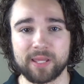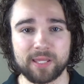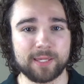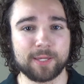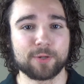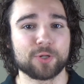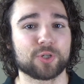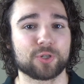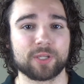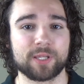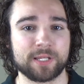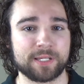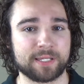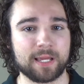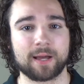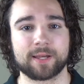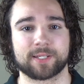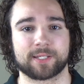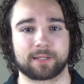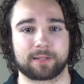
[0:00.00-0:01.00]
it usually
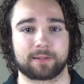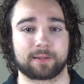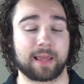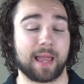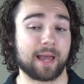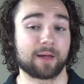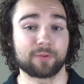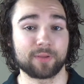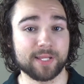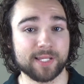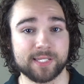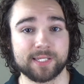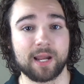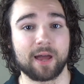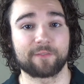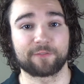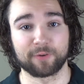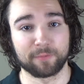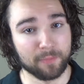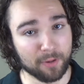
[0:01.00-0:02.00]
doesn't, at least
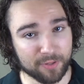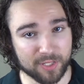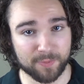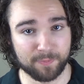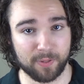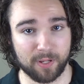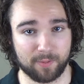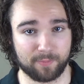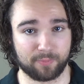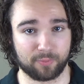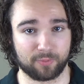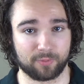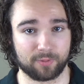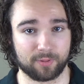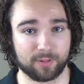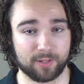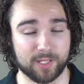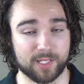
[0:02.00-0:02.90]
not for most people.